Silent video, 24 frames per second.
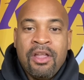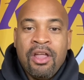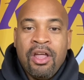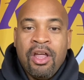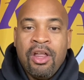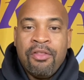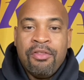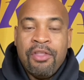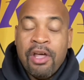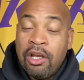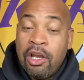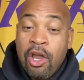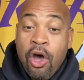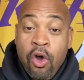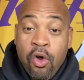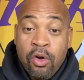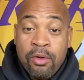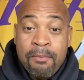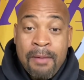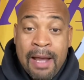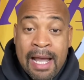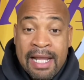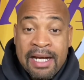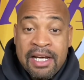The
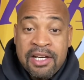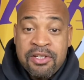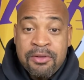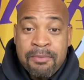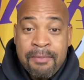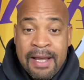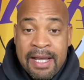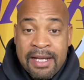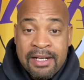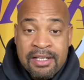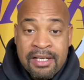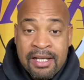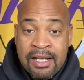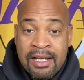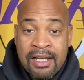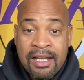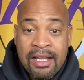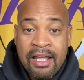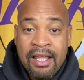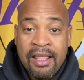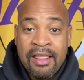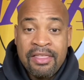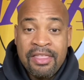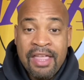load management
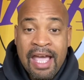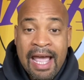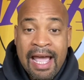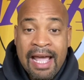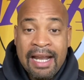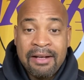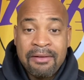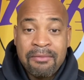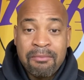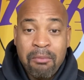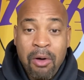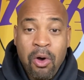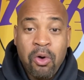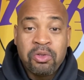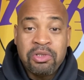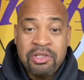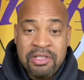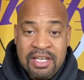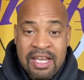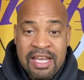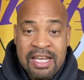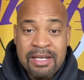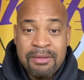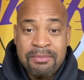that
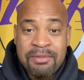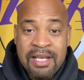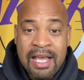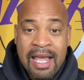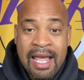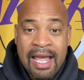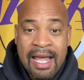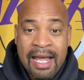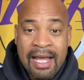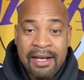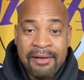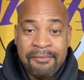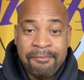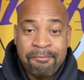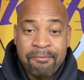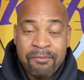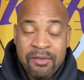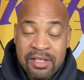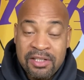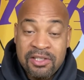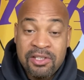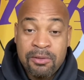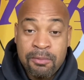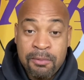most teams had,
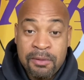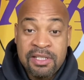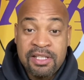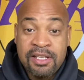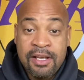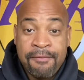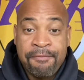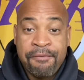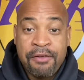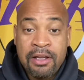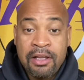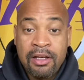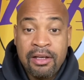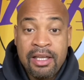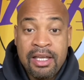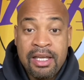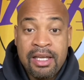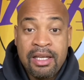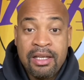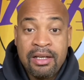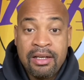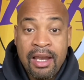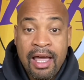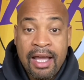
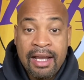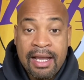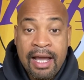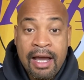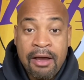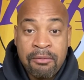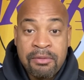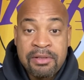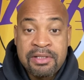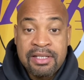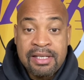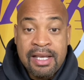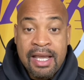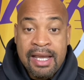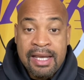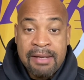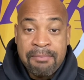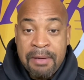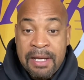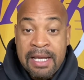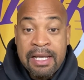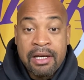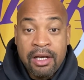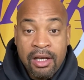specifically, like I would say,
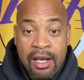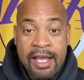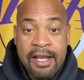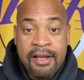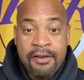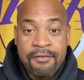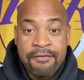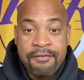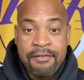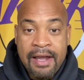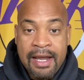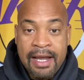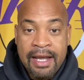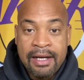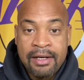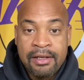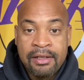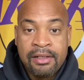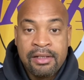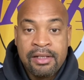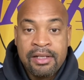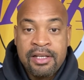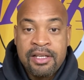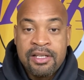being a Laker fan,
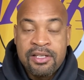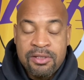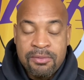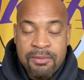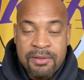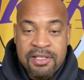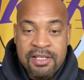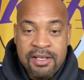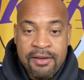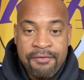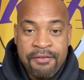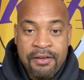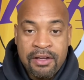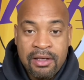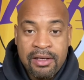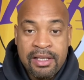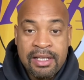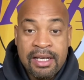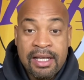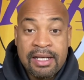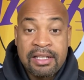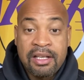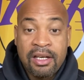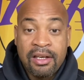specifically
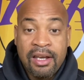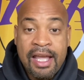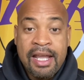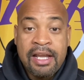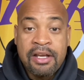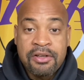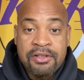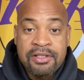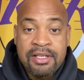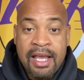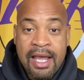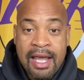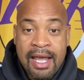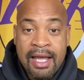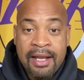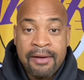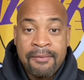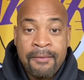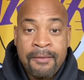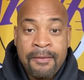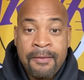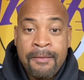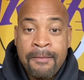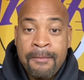that the Lakers
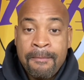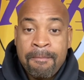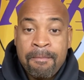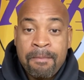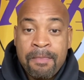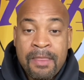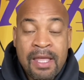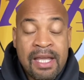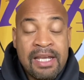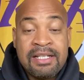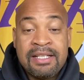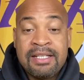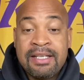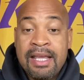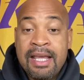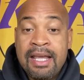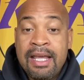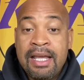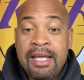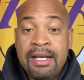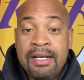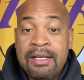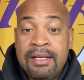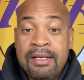had, they
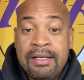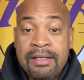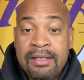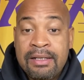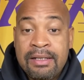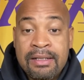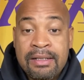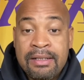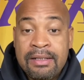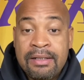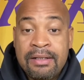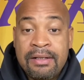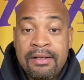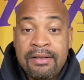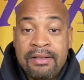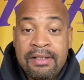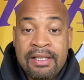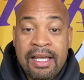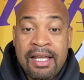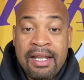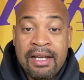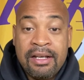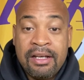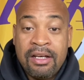said
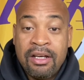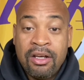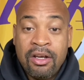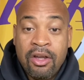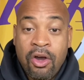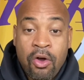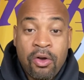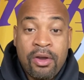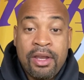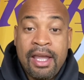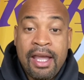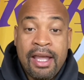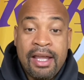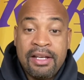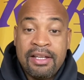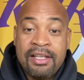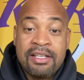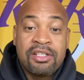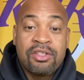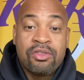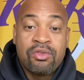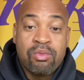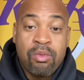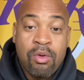that, okay,
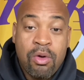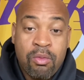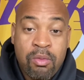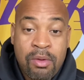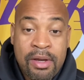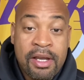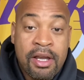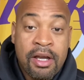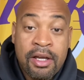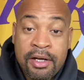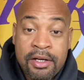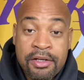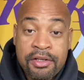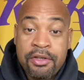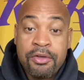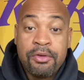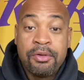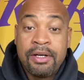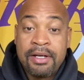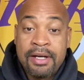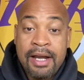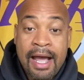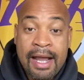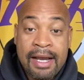this is what we're going to do
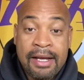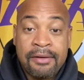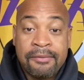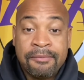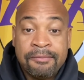tonight.